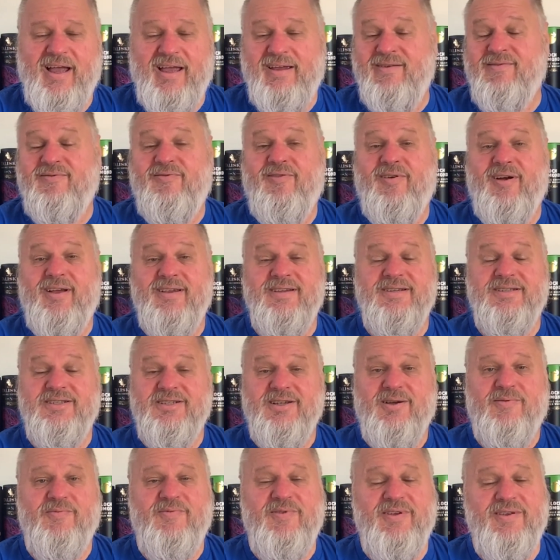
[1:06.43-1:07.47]
I find
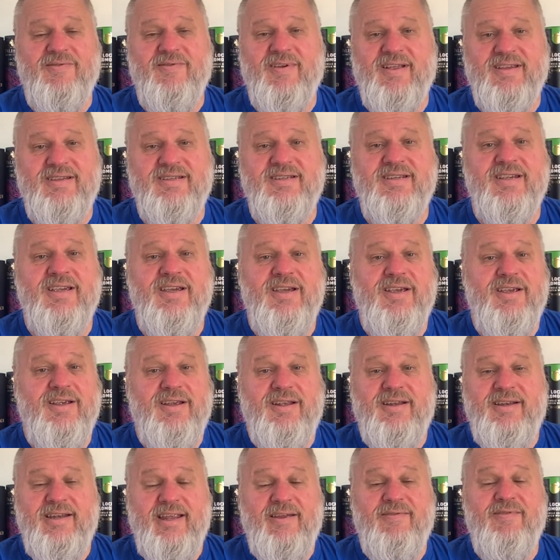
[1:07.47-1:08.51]
something that's
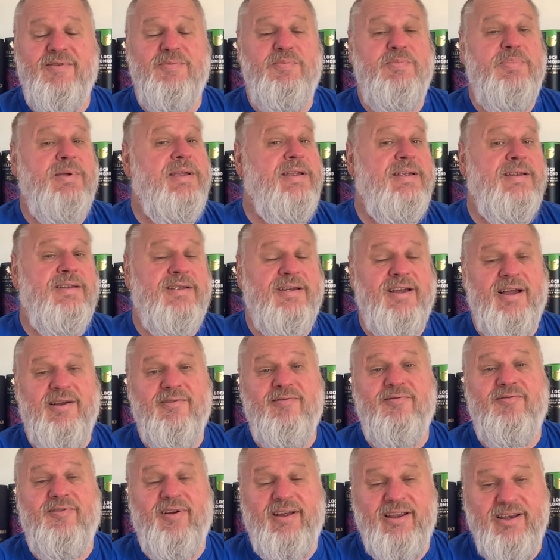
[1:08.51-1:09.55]
never been
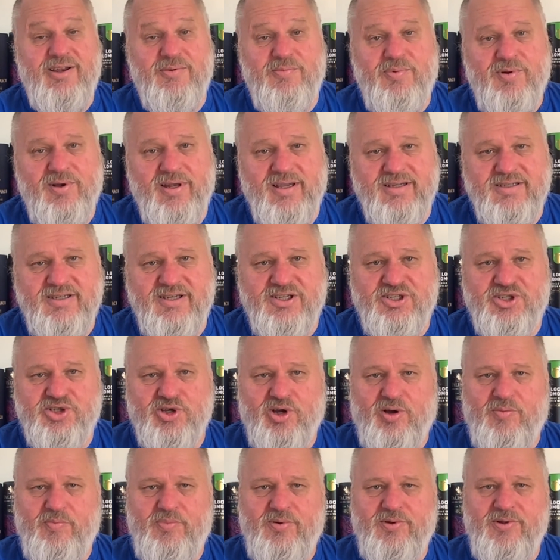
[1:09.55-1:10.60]
available as a
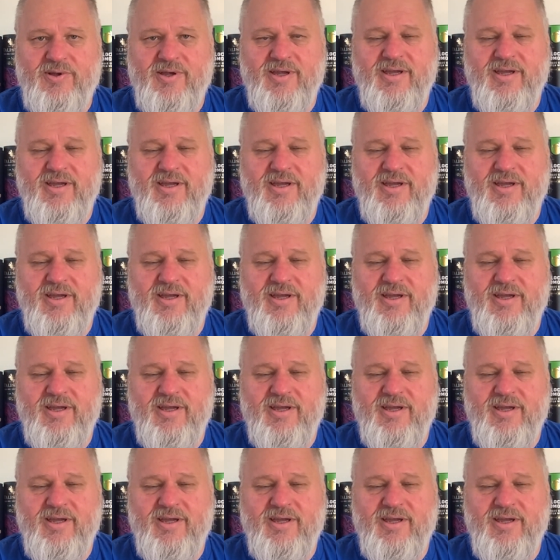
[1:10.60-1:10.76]
sample,